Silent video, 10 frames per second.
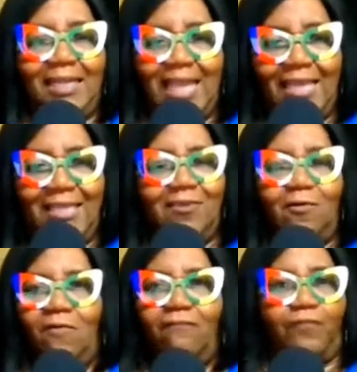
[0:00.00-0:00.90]

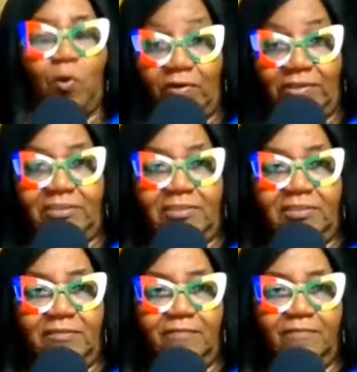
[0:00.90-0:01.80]
like your
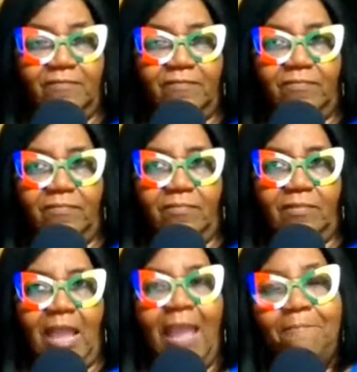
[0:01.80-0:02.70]
voice,
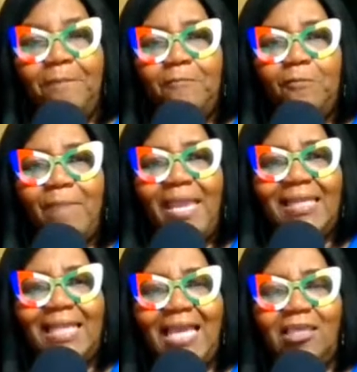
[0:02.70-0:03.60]
and people
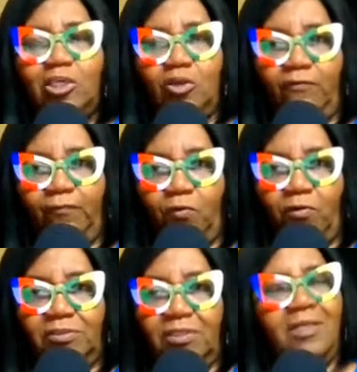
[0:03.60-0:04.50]
may like your
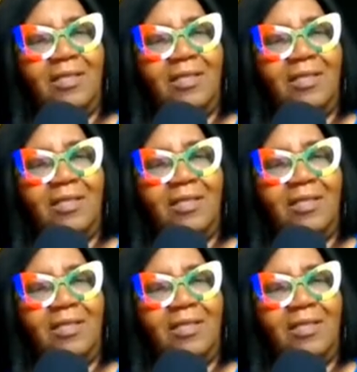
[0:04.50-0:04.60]
voice.